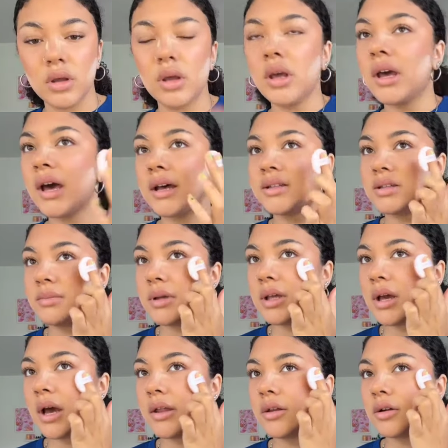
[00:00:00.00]
It has to be
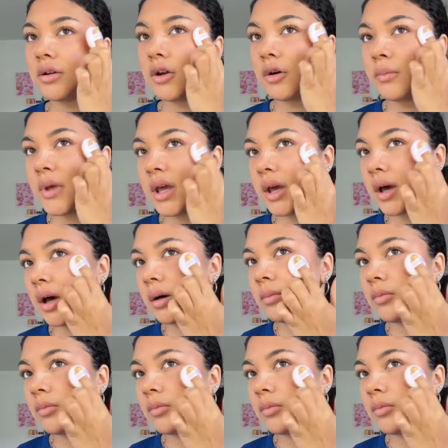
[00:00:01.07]
either no makeup